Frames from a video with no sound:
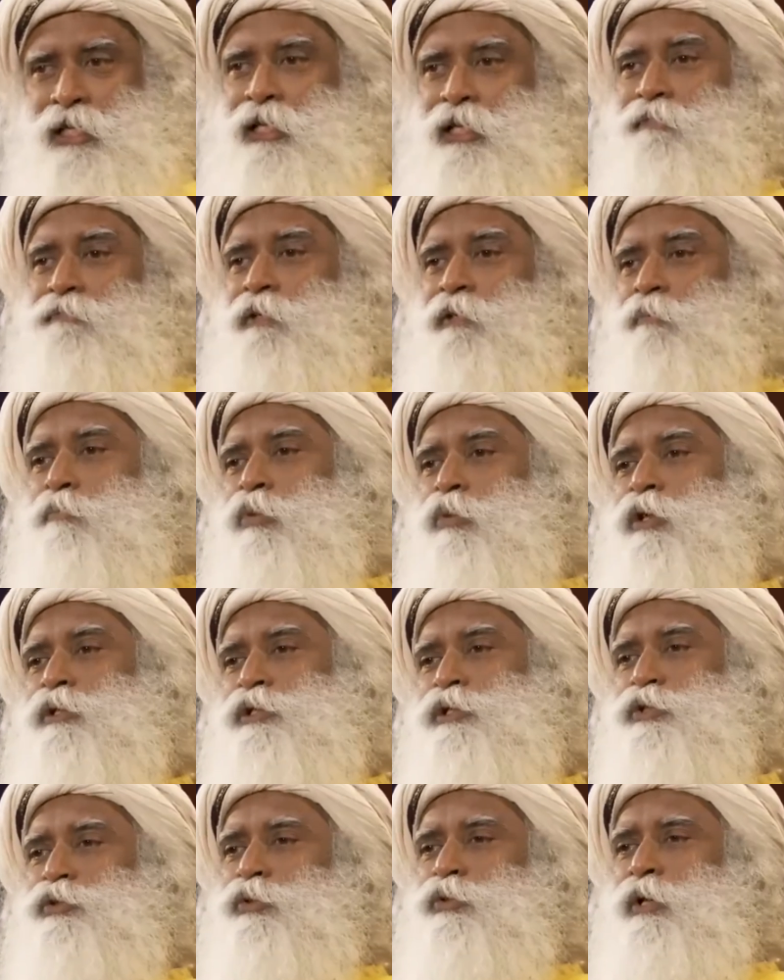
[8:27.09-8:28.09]
if it
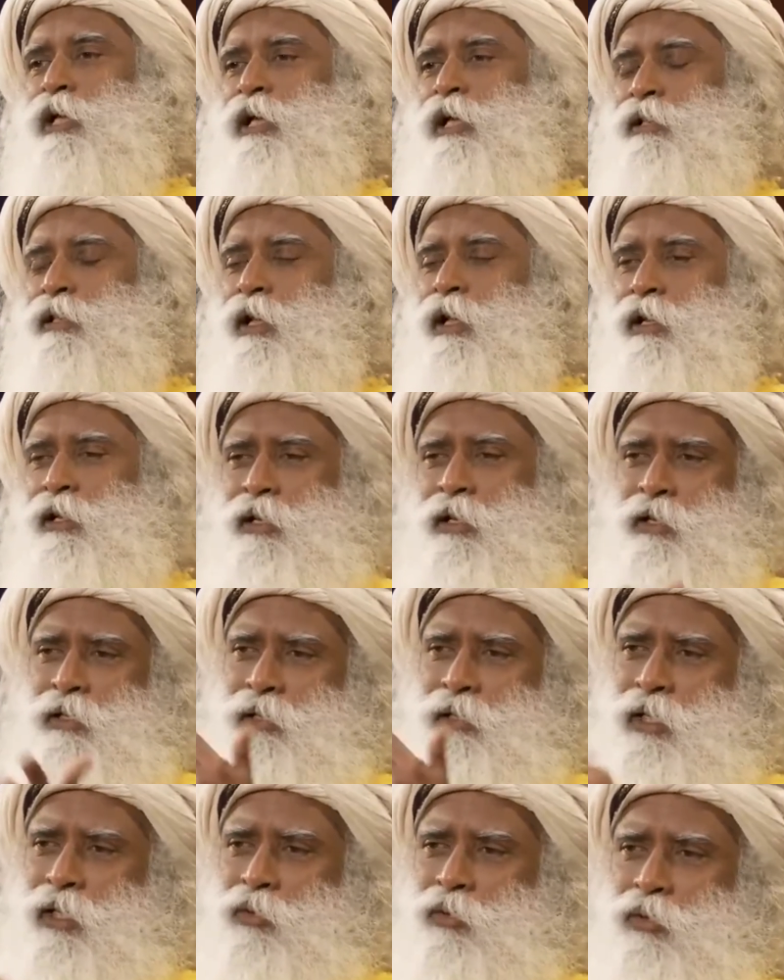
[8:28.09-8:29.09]
bothers you like that,
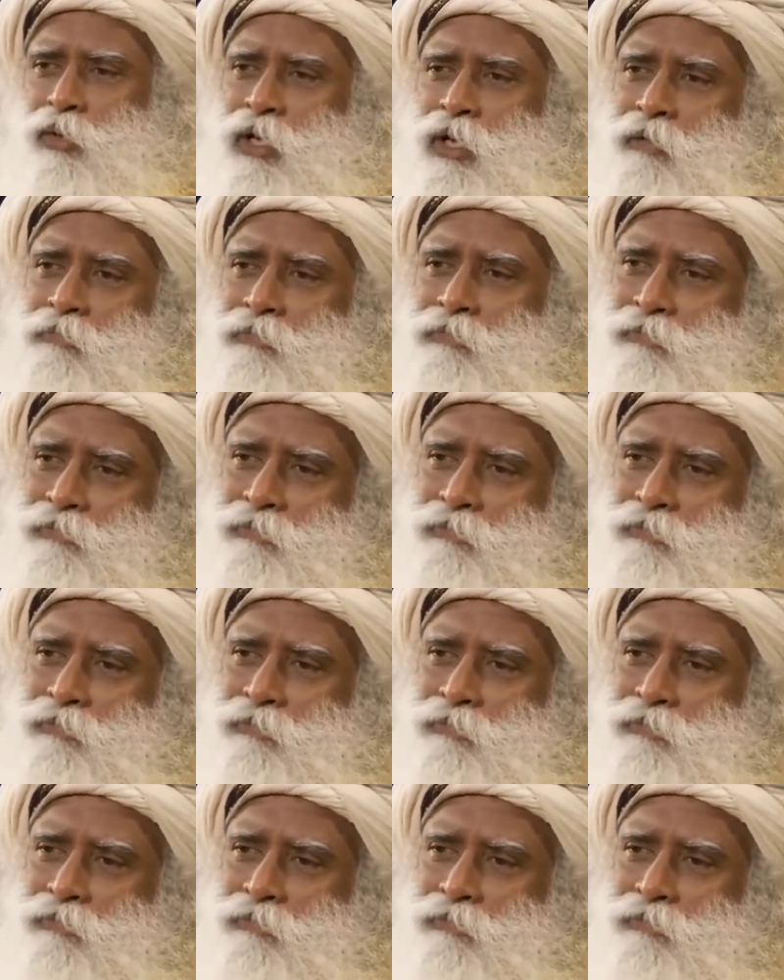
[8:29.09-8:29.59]
then you come,